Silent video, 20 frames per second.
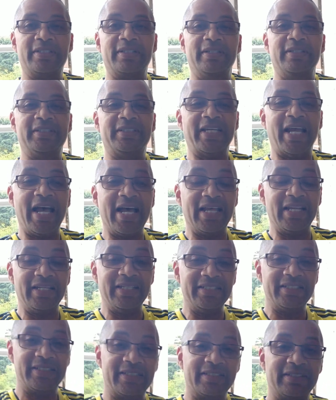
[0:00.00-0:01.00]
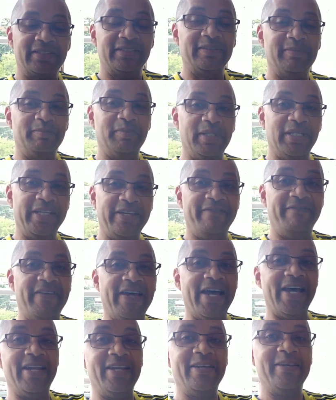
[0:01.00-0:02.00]
that are challenged. Believe
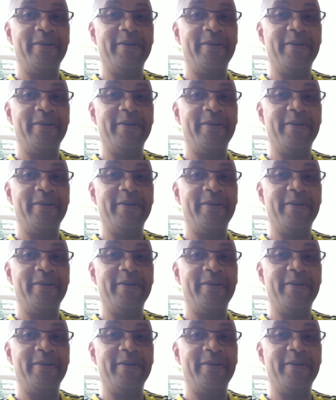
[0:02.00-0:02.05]
that.